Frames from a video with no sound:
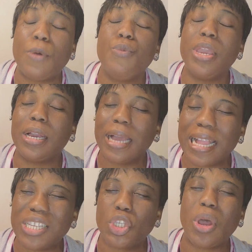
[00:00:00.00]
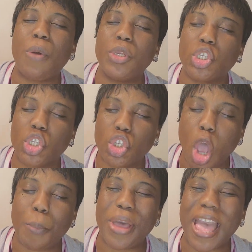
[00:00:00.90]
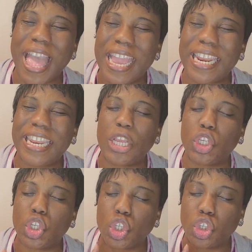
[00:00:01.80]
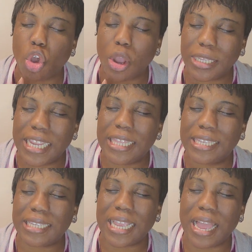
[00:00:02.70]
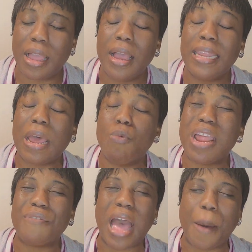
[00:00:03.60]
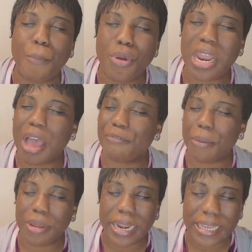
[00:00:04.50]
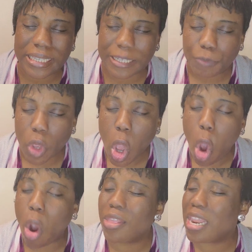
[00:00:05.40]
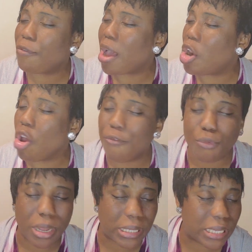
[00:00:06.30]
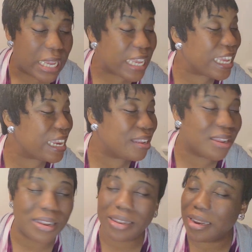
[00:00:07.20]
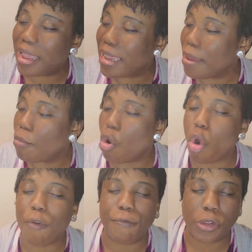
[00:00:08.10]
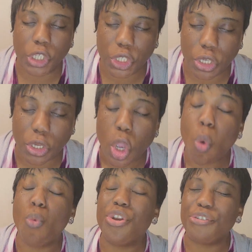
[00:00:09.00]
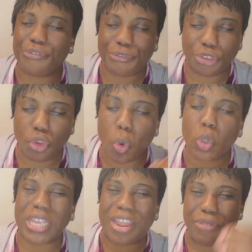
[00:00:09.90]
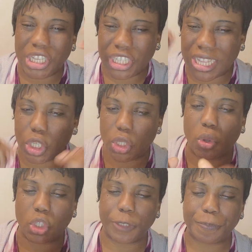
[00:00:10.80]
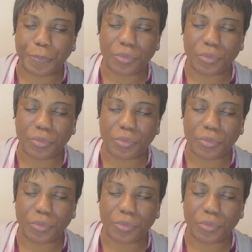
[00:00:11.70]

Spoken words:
We cancel and we stop any sudden disaster that would have happened in our families or in the life of our loved ones. In the name of Jesus, we refuse and reject such.